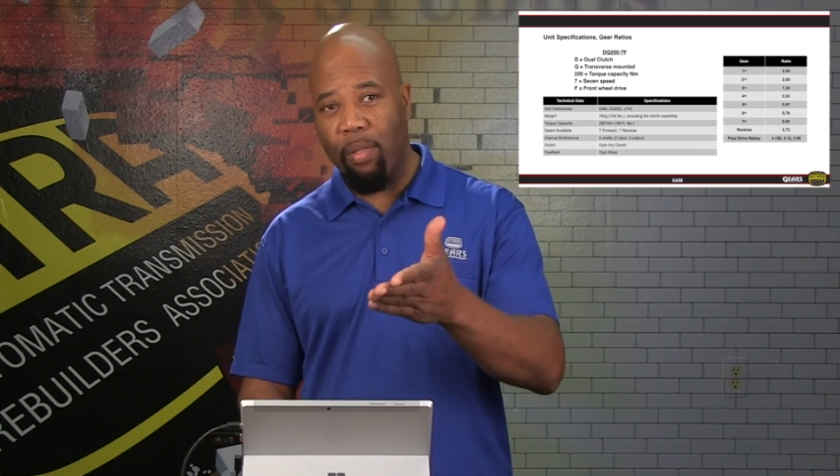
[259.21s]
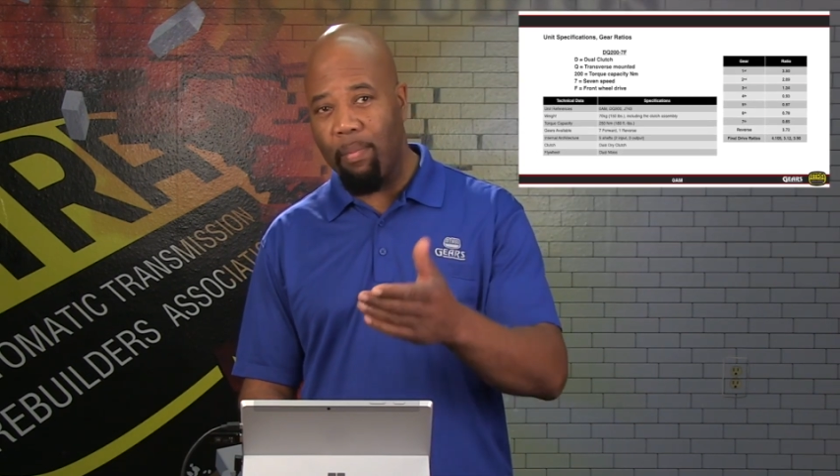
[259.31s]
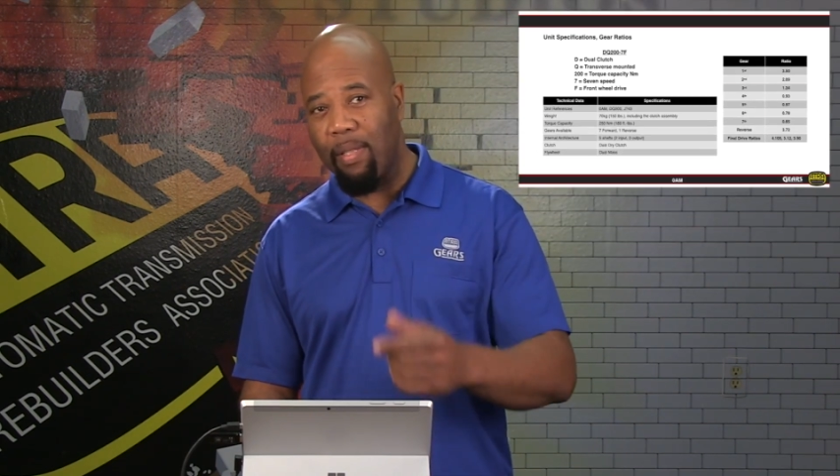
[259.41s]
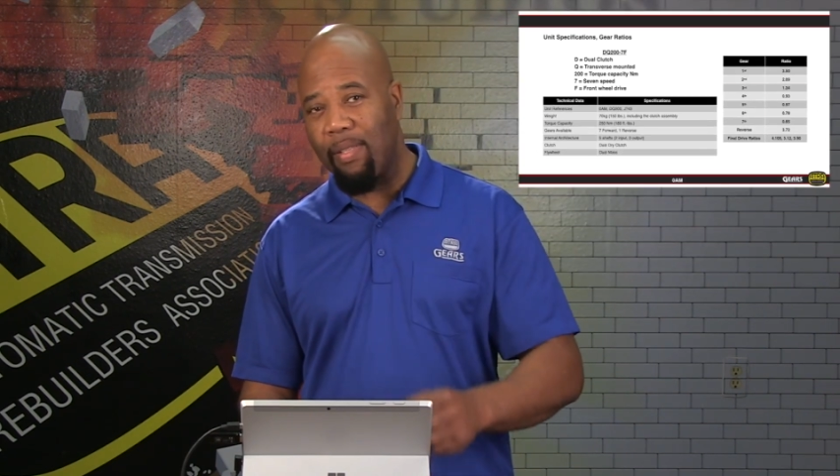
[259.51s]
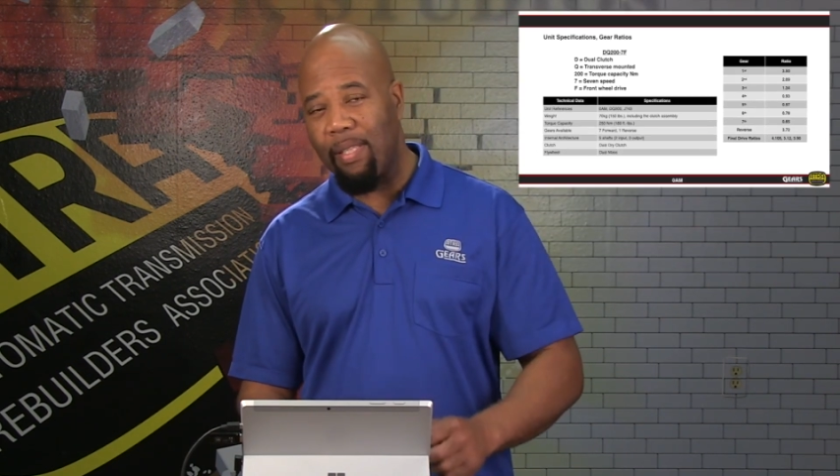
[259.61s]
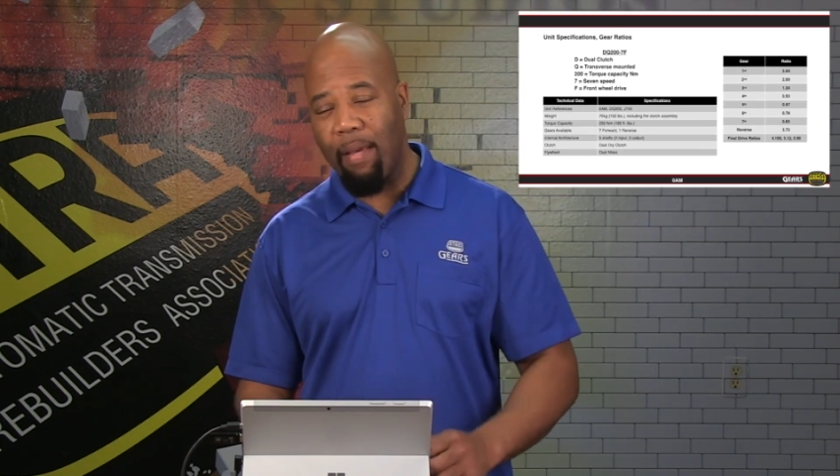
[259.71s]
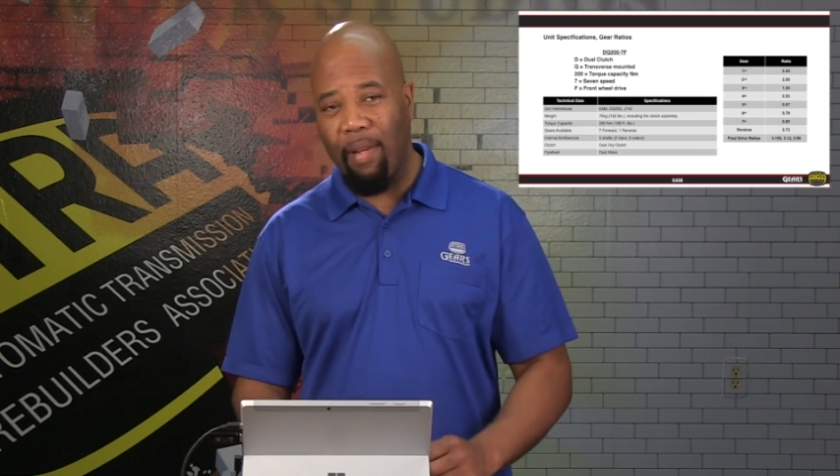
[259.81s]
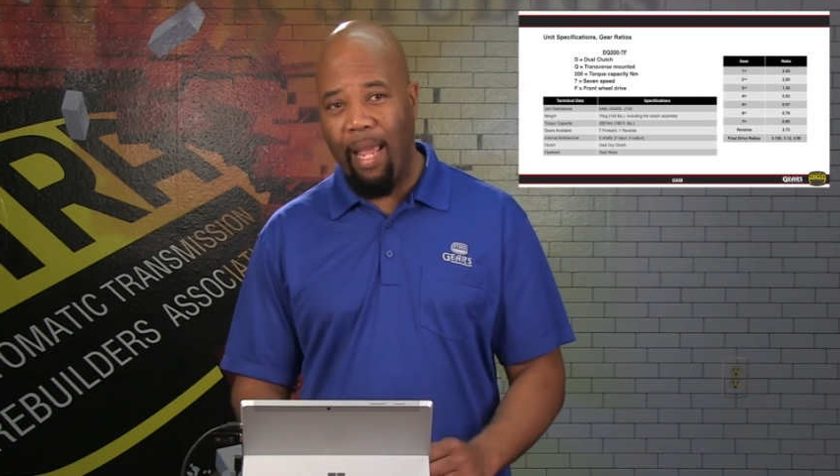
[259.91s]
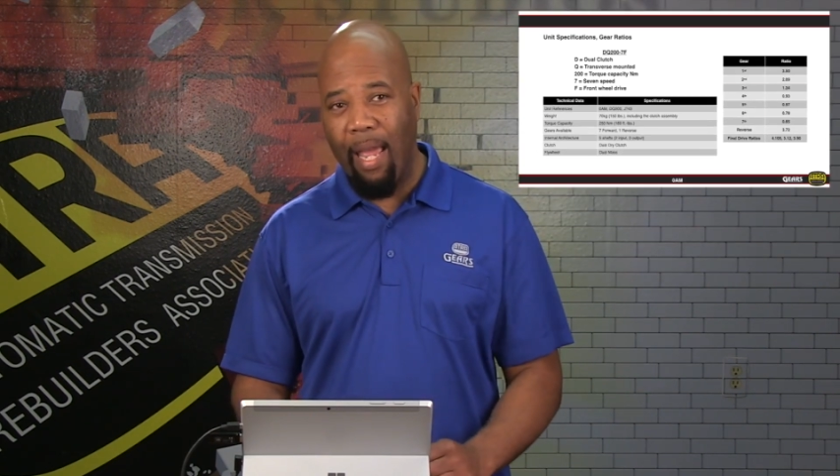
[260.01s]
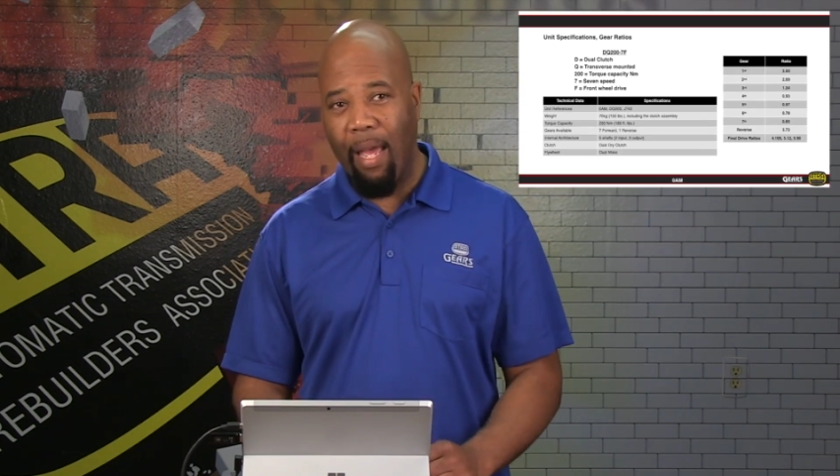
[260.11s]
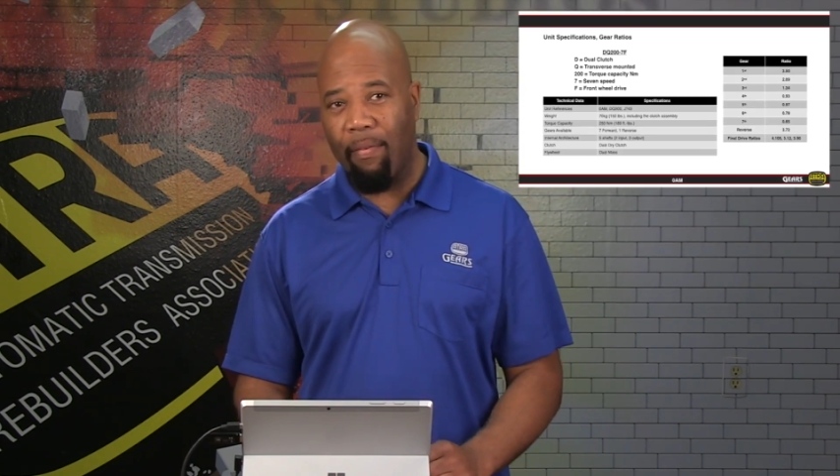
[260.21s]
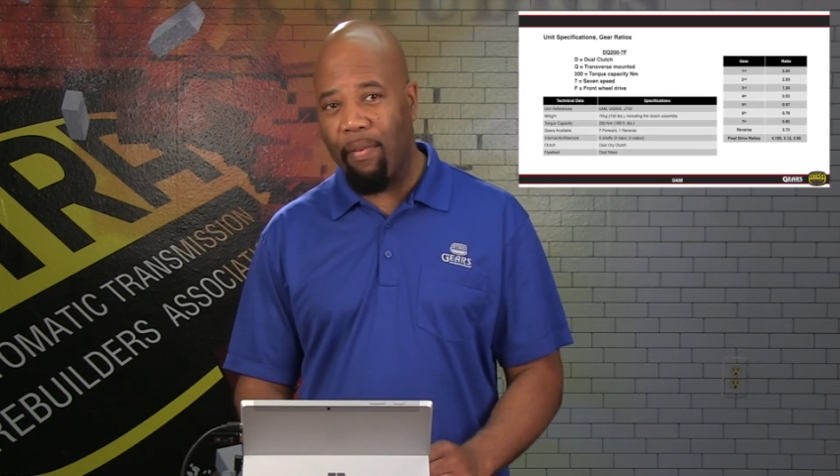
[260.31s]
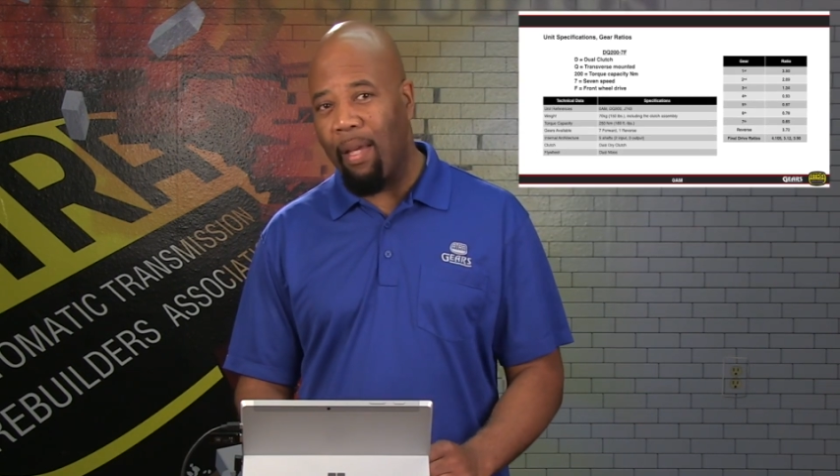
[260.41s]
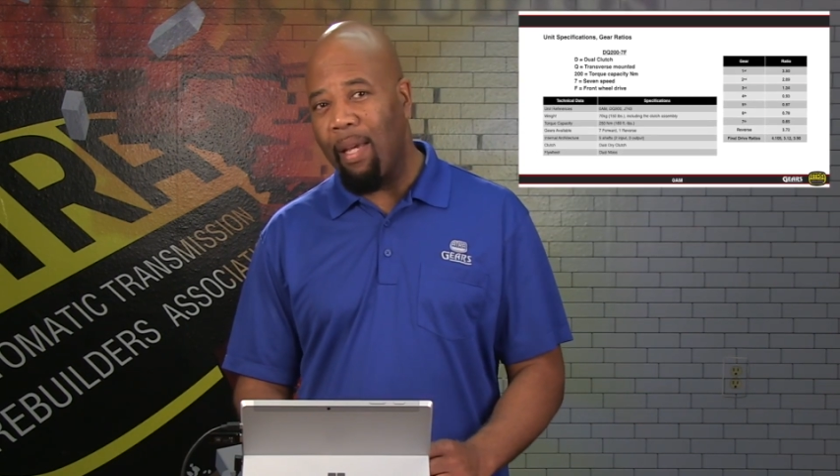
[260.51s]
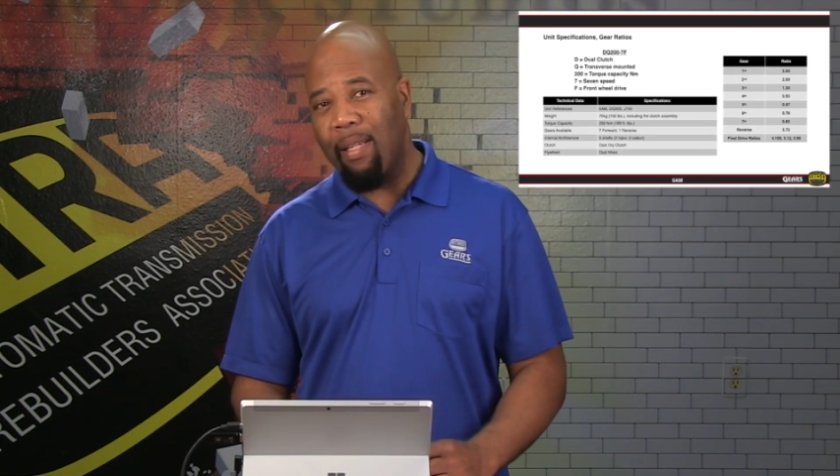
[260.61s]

and it'll be 7F.